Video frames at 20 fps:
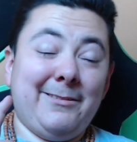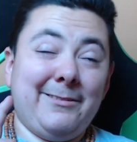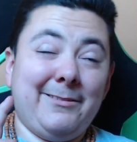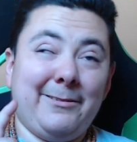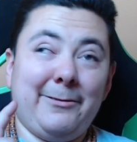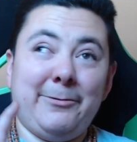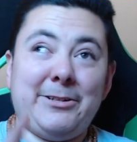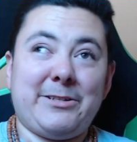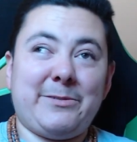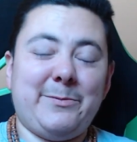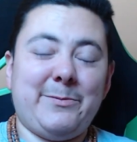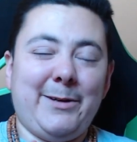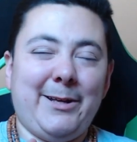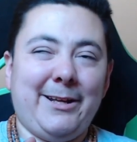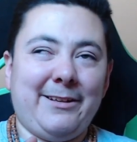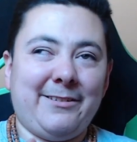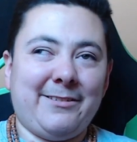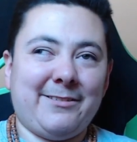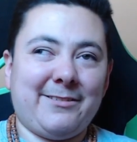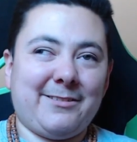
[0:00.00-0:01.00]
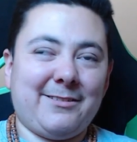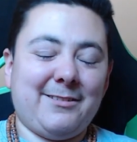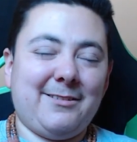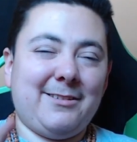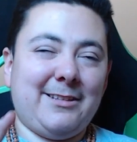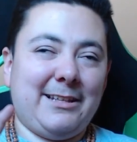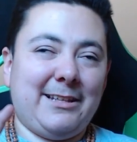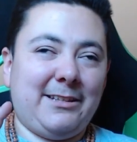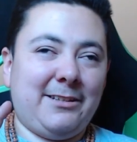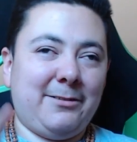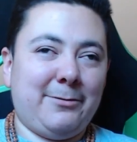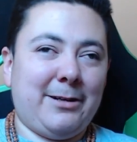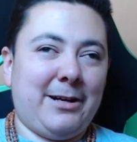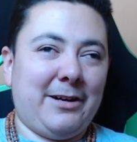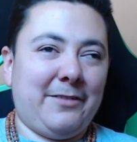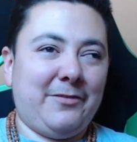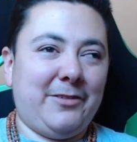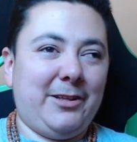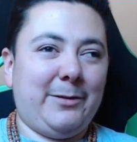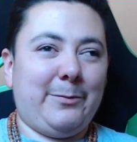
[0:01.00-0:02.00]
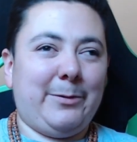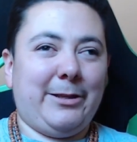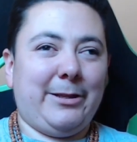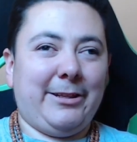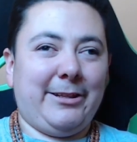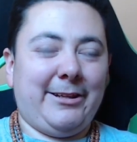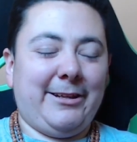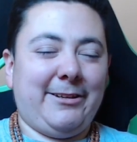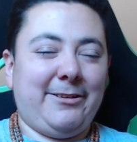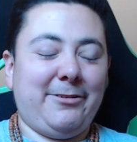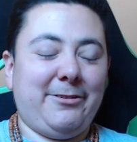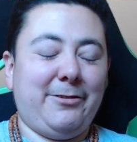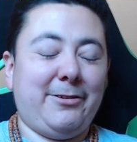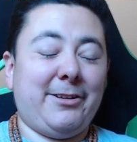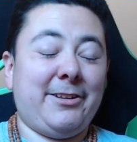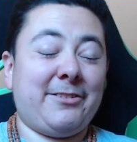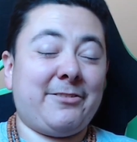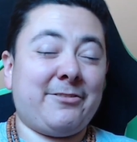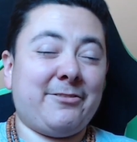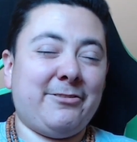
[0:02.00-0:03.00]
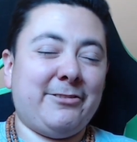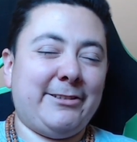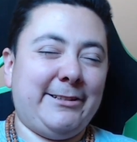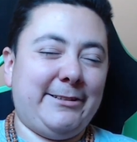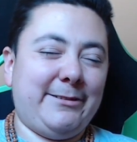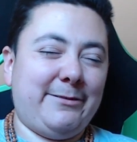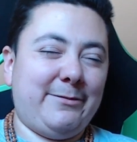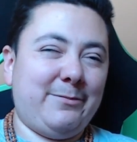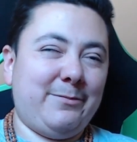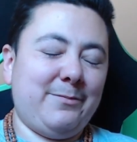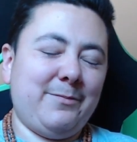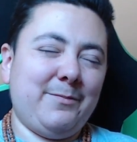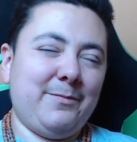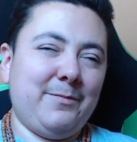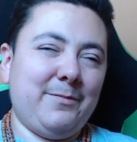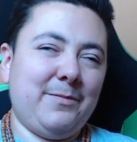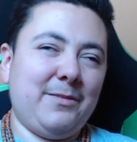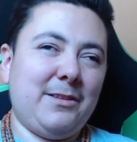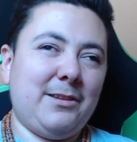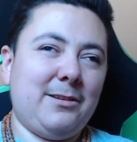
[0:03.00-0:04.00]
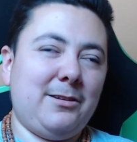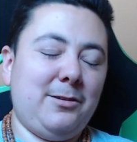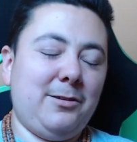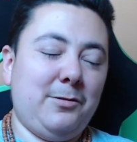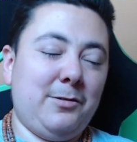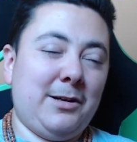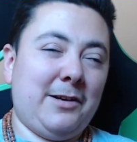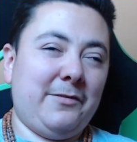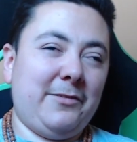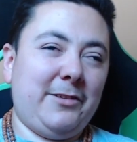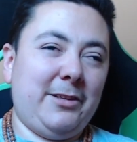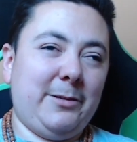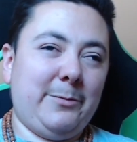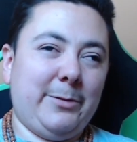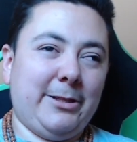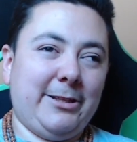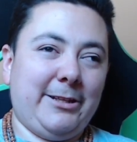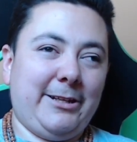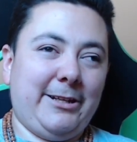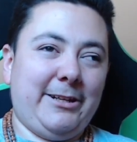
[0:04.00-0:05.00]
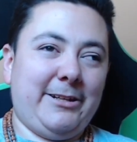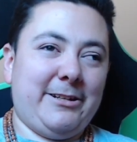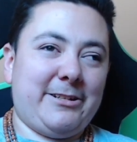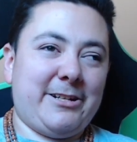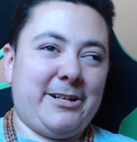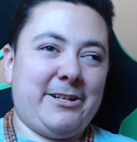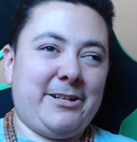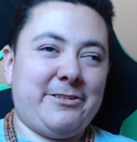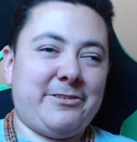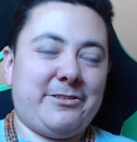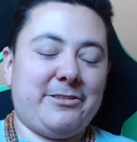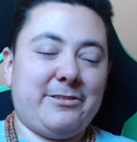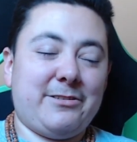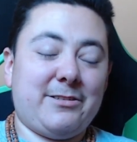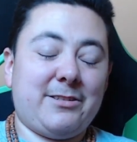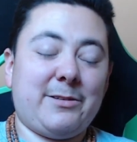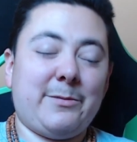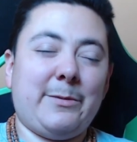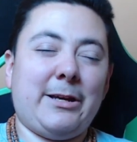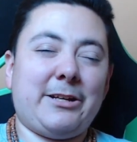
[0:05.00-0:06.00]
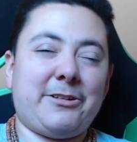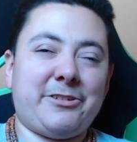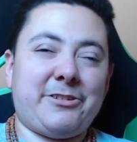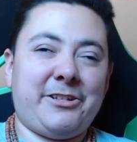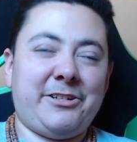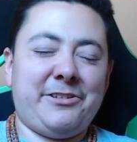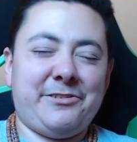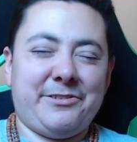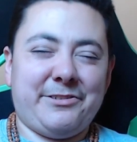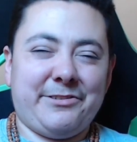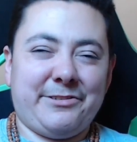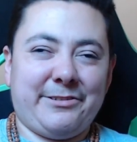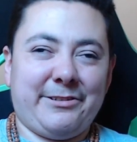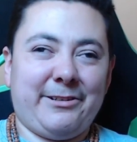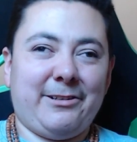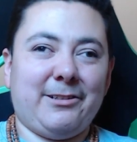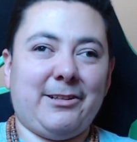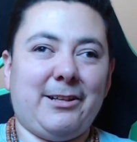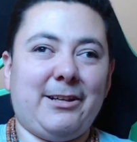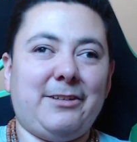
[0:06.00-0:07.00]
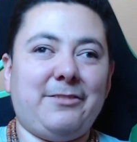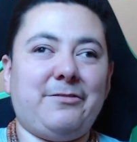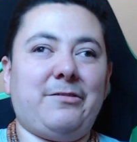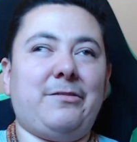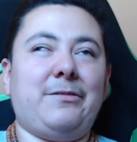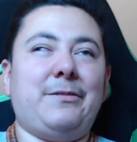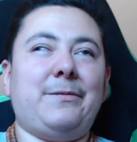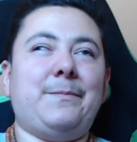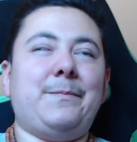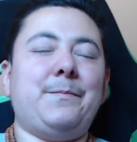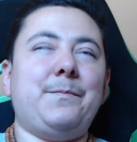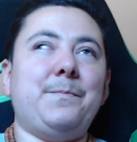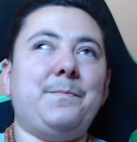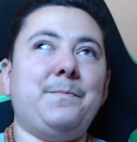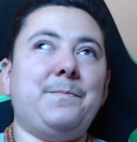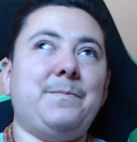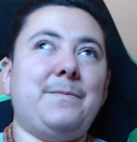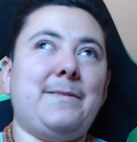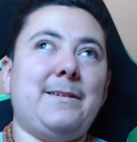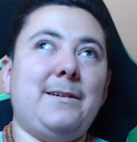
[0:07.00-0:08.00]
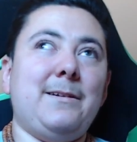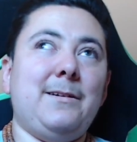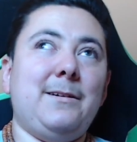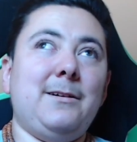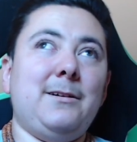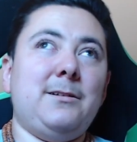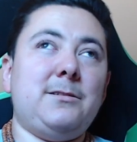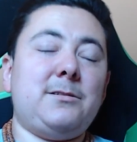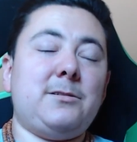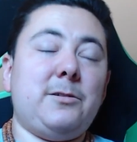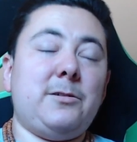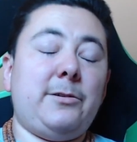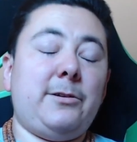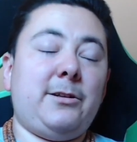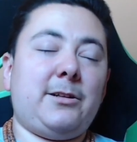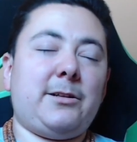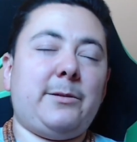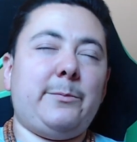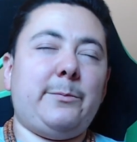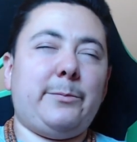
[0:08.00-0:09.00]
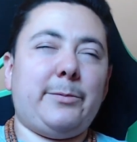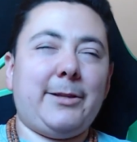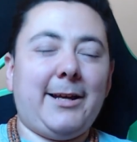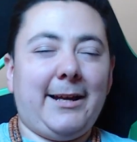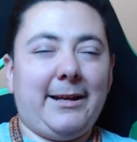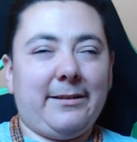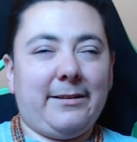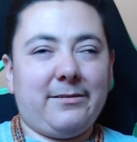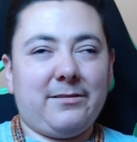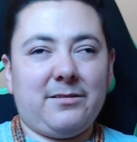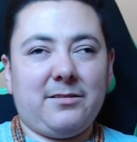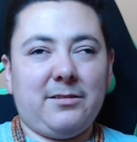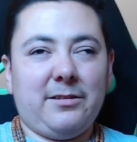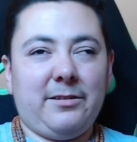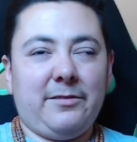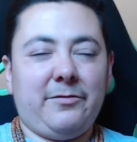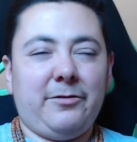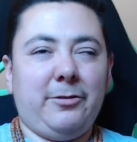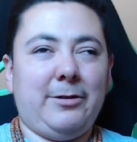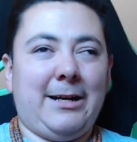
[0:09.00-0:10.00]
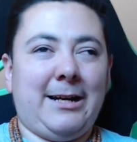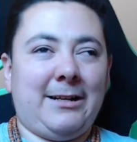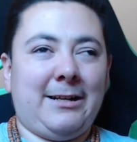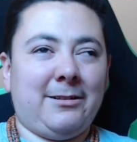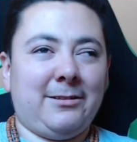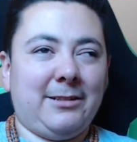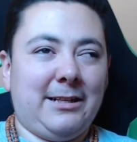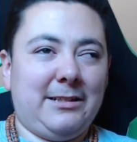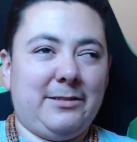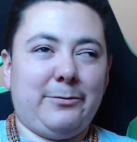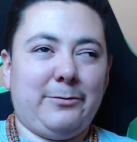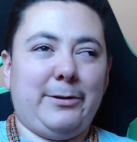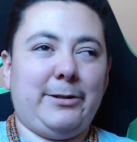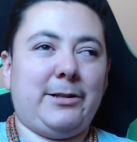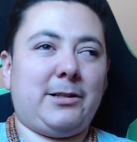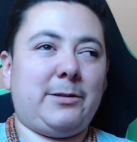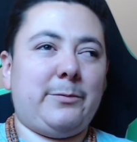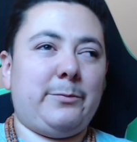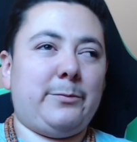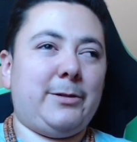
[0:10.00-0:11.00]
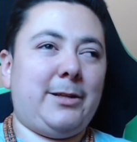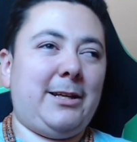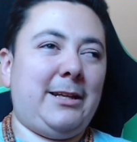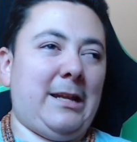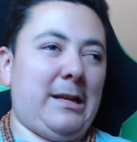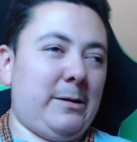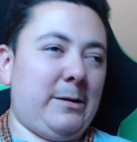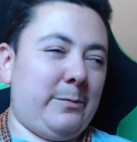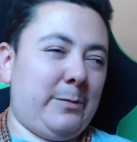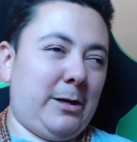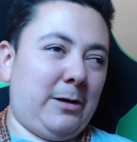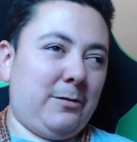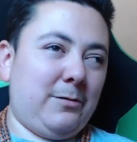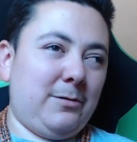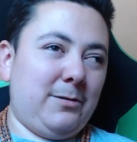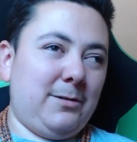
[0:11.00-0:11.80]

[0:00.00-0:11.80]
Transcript: which means that you have the ability to control it. You have the ability to change it, to make changes in your life. So your complaints, if you analyze what you're complaining about,